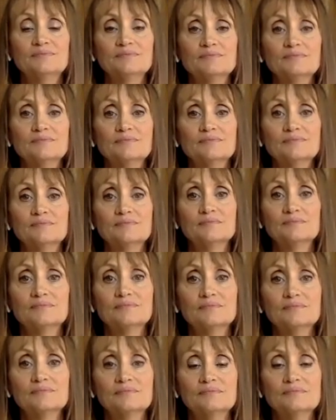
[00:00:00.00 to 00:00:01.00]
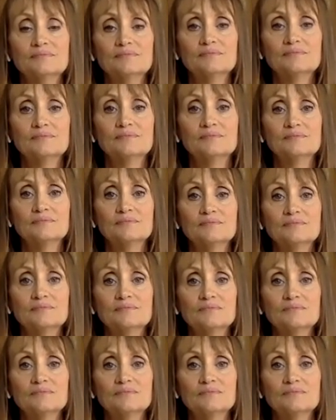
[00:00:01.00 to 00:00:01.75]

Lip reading: (silence)